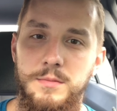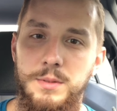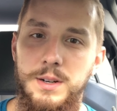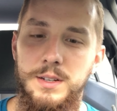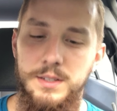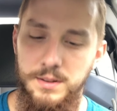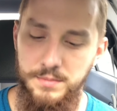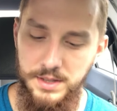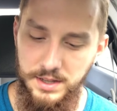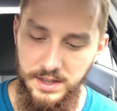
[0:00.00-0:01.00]
but it is
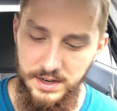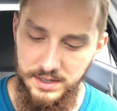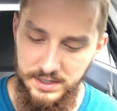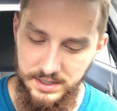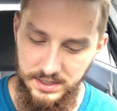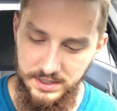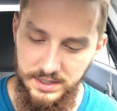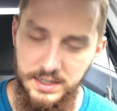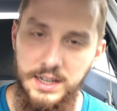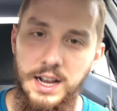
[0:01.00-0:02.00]
something that is, is
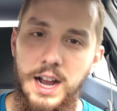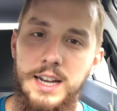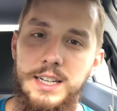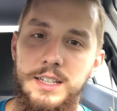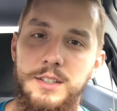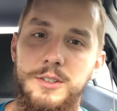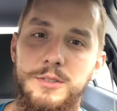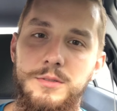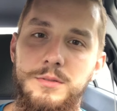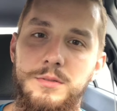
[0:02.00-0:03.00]
guiding
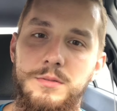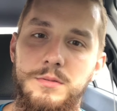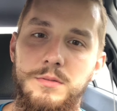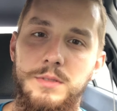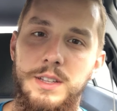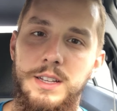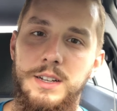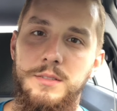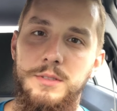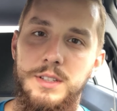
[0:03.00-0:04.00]
you with
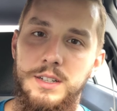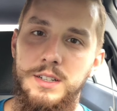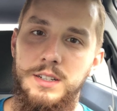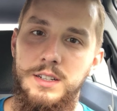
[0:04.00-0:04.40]
a with a